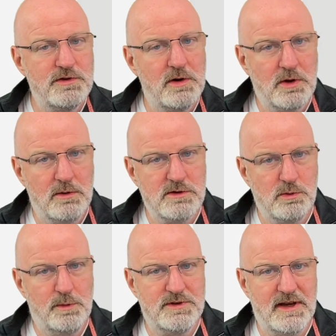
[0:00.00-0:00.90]
also going
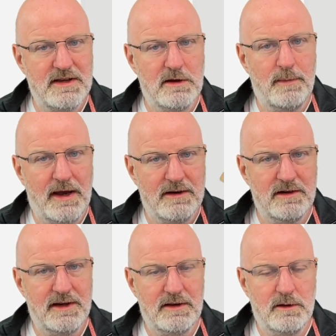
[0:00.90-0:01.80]
to update them and
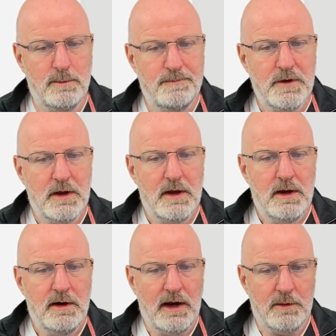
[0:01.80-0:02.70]
delete them.
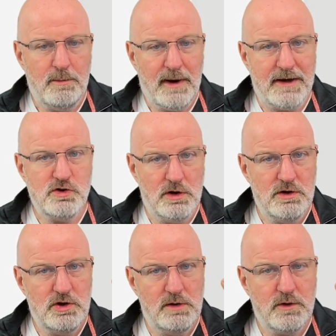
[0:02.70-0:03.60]
Now
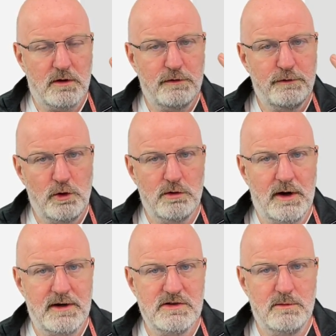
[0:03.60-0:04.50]
imagine you've got
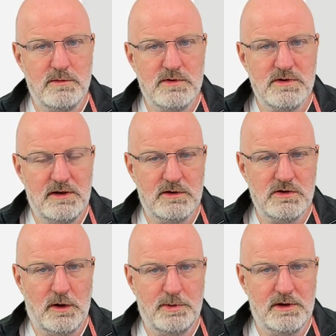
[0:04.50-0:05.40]
4 items in the
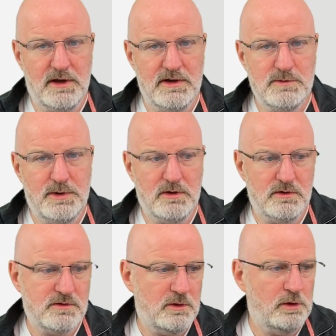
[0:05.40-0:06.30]
shopping list
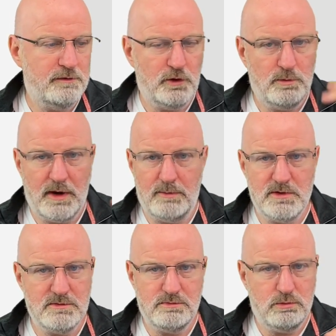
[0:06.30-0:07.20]
because all 4
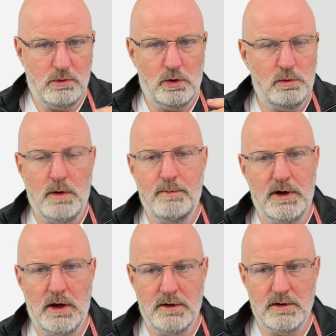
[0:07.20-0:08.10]
members all want
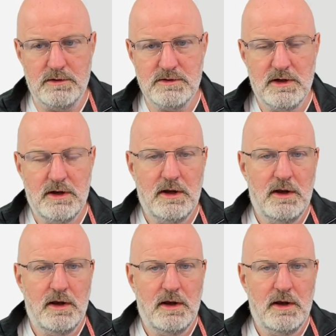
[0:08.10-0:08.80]
bananas